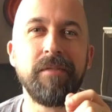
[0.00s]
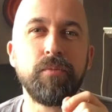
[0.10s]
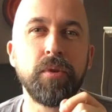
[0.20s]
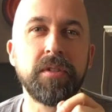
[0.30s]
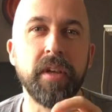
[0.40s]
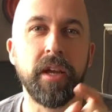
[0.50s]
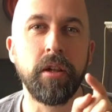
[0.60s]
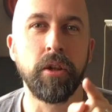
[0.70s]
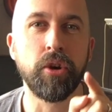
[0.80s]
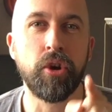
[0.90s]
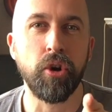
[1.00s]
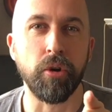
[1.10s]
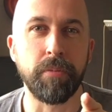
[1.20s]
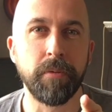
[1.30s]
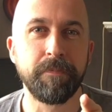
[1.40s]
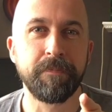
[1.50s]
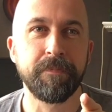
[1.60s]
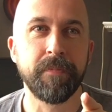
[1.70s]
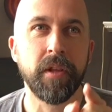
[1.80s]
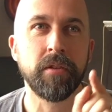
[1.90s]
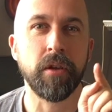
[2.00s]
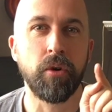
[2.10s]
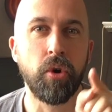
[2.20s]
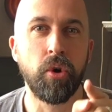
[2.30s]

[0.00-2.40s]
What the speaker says: would say look up. So